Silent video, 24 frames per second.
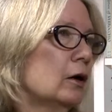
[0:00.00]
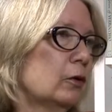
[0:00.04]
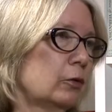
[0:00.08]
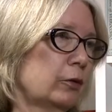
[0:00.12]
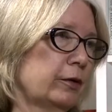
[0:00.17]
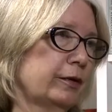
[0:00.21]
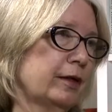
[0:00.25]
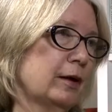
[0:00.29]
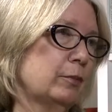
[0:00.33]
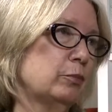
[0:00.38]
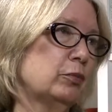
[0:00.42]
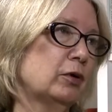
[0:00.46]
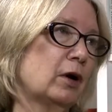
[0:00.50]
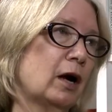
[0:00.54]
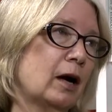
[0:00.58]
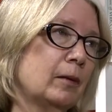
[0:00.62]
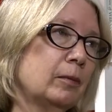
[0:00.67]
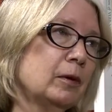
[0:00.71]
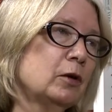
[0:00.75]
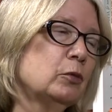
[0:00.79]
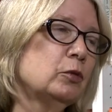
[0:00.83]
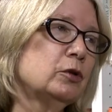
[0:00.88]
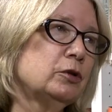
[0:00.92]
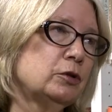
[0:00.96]
Well, they
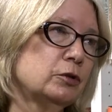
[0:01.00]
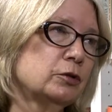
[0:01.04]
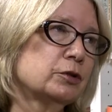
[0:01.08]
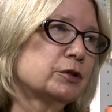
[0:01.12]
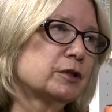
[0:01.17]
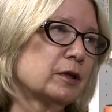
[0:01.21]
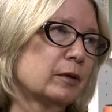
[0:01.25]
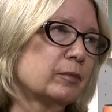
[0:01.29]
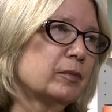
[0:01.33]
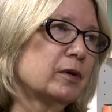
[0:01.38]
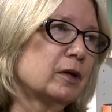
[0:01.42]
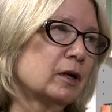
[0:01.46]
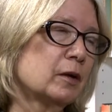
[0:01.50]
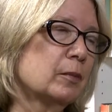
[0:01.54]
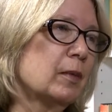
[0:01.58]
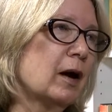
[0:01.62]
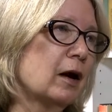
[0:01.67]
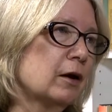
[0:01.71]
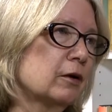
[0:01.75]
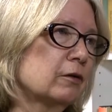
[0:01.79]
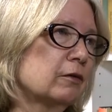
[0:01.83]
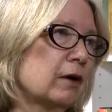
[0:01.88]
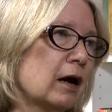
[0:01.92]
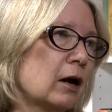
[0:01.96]
probably would do something
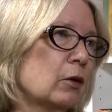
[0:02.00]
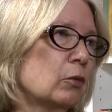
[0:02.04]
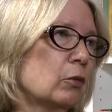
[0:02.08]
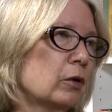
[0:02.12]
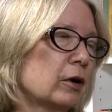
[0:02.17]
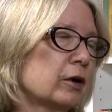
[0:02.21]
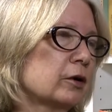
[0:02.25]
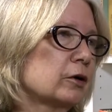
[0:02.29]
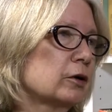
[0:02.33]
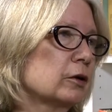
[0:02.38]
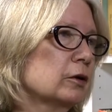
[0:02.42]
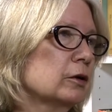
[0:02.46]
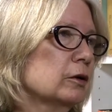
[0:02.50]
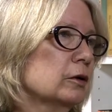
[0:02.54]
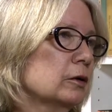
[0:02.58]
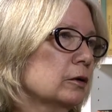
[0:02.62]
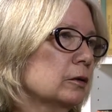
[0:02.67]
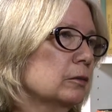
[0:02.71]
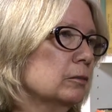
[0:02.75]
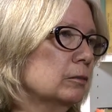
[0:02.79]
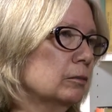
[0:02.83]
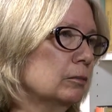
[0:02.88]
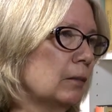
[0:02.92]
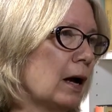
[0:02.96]
about groundwater
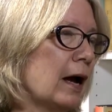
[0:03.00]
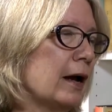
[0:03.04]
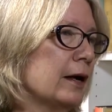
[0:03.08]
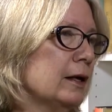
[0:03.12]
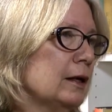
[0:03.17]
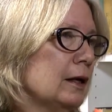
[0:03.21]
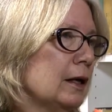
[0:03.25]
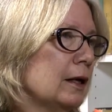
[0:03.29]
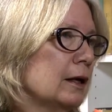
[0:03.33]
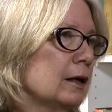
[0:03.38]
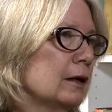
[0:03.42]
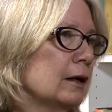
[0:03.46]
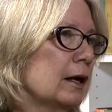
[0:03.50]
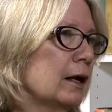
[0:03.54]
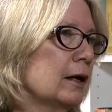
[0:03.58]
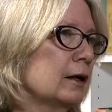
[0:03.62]
mining.